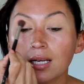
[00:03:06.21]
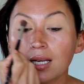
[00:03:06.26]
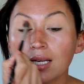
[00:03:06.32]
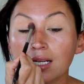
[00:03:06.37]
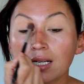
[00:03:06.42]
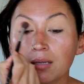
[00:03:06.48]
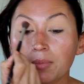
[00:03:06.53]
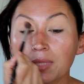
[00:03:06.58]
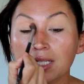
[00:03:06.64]

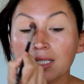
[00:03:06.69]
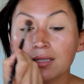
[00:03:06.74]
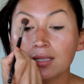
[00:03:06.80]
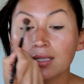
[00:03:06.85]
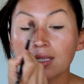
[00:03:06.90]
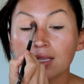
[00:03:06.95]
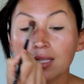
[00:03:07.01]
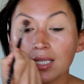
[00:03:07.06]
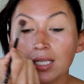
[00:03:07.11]
And I
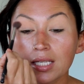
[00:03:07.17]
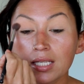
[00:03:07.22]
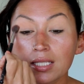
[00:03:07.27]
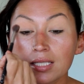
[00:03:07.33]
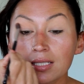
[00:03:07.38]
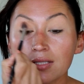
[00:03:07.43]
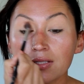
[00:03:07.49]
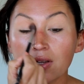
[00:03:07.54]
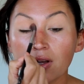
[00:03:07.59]
mean,
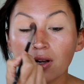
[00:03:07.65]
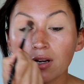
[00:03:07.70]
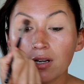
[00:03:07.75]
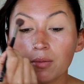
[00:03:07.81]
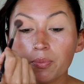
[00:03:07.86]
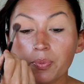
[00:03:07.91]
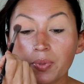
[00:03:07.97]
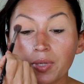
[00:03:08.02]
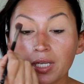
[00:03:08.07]
these
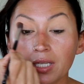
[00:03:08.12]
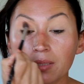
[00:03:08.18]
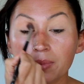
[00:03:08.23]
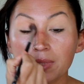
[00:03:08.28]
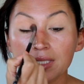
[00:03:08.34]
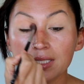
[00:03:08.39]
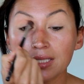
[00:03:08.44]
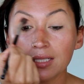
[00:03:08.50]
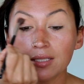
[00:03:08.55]
are
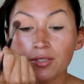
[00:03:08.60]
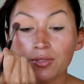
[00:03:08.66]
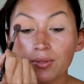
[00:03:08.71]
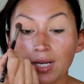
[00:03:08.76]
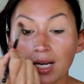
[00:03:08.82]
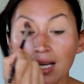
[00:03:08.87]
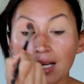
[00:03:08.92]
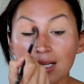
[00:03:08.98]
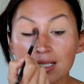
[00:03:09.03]
pigmented, you
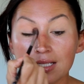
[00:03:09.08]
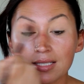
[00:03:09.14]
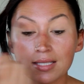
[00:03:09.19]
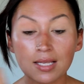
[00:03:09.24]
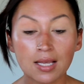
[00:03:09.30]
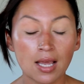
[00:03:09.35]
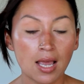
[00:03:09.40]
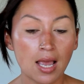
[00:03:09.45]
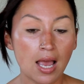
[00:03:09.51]
guys.